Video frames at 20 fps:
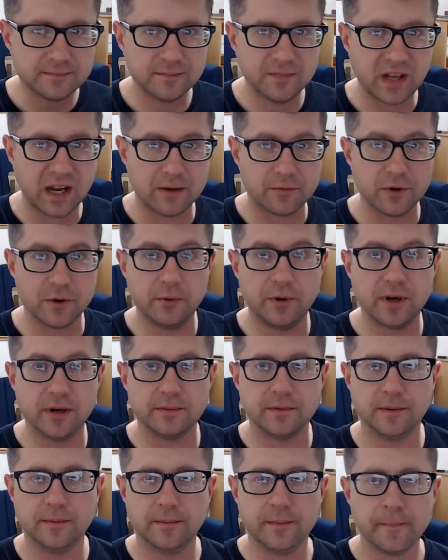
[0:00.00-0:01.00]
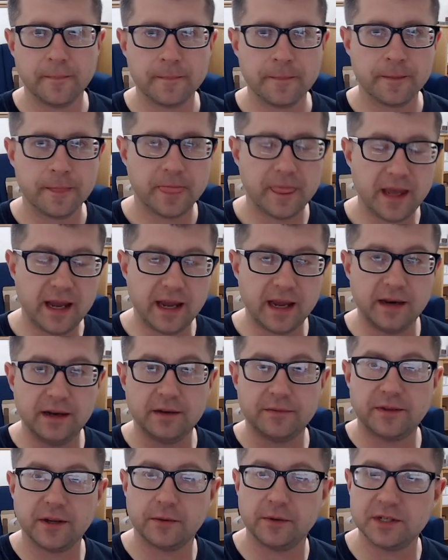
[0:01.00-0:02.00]
Every one of them. And
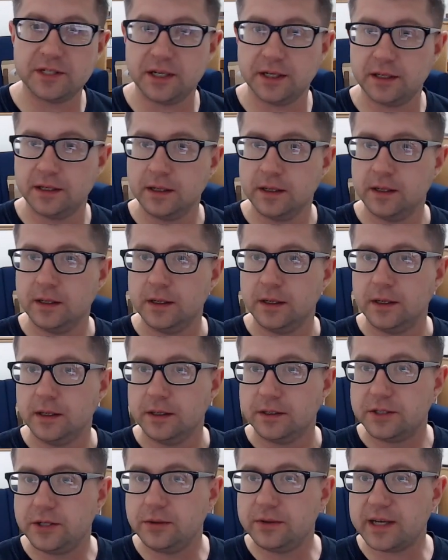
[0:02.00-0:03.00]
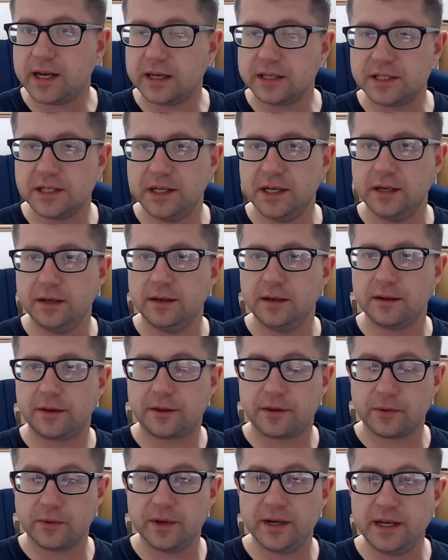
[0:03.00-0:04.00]
if there was a
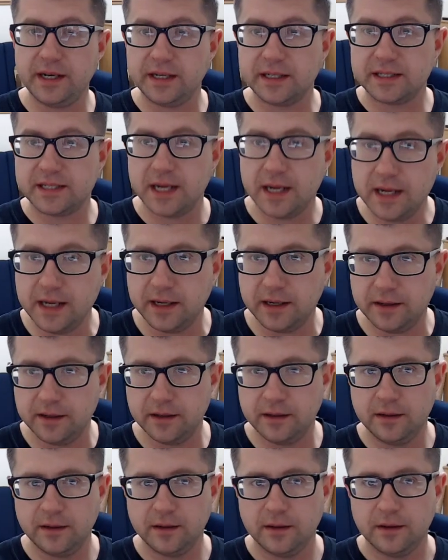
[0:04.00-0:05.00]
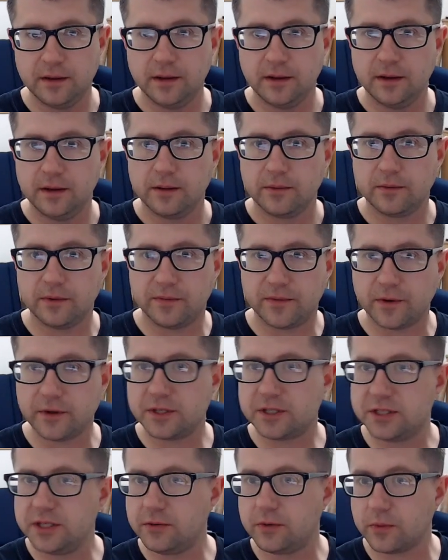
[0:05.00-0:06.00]
2003 tin
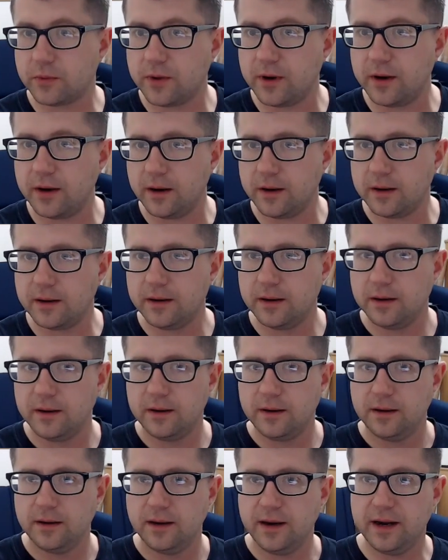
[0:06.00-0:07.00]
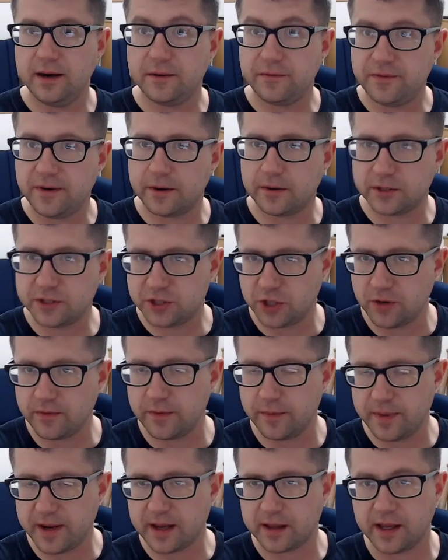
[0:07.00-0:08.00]
reverse secret rare in a Pharaoh
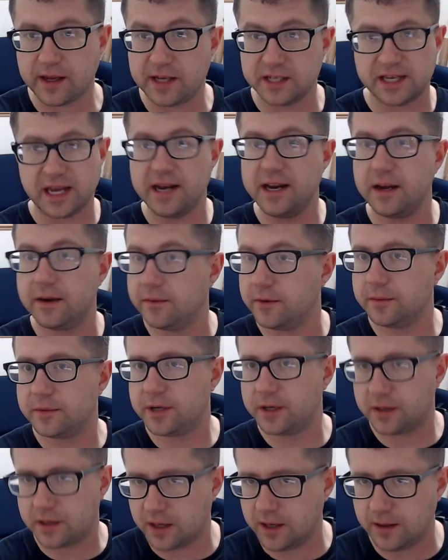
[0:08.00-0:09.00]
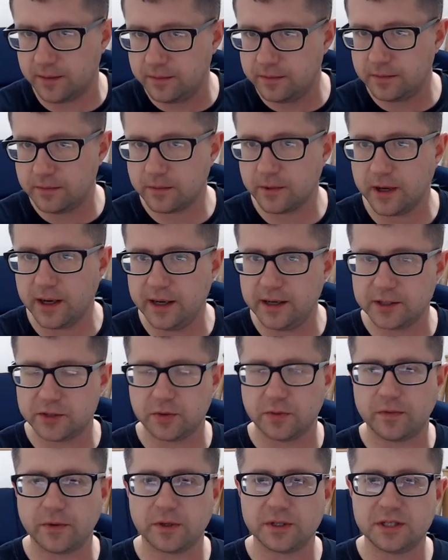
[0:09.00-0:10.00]
Servant pack, like, because any of them could come, right, as
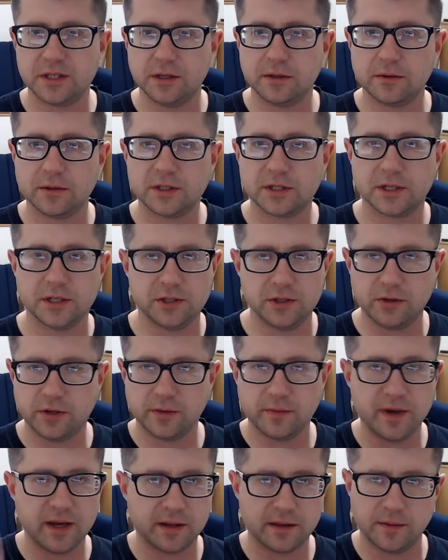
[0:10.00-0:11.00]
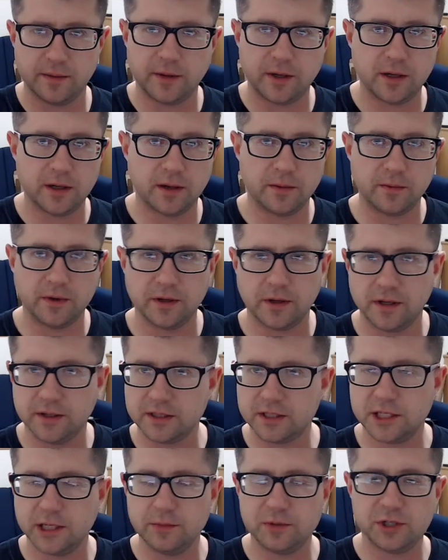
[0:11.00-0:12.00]
reverse secrets, because you could make them all on
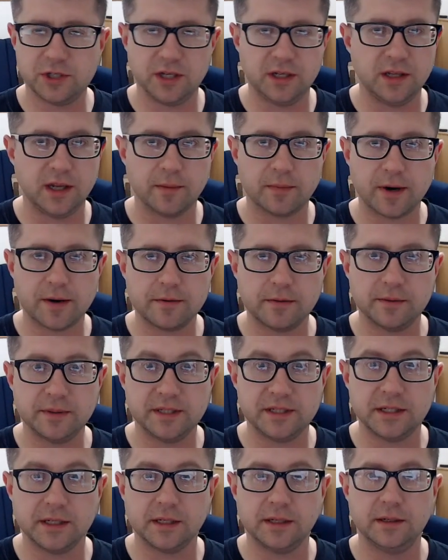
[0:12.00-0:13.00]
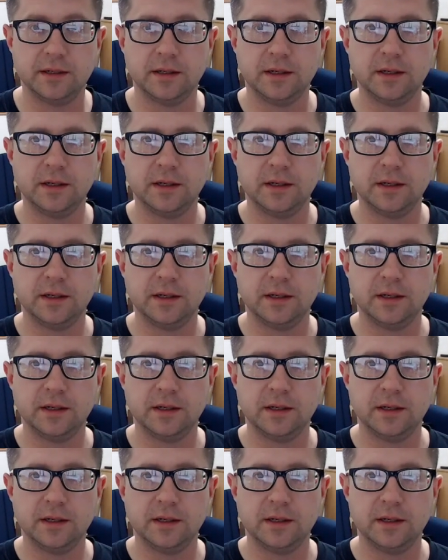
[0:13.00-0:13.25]
the same sheet, and they probably did.